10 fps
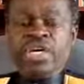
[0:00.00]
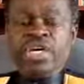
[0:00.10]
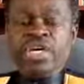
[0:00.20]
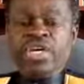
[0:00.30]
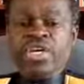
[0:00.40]

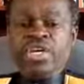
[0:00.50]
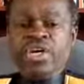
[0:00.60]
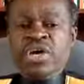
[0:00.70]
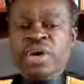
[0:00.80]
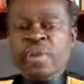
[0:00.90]

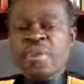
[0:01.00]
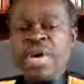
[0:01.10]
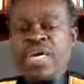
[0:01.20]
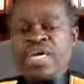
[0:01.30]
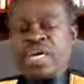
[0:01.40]
in
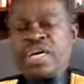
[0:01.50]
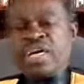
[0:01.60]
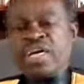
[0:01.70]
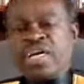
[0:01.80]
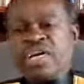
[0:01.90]

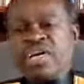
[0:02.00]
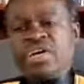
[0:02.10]
making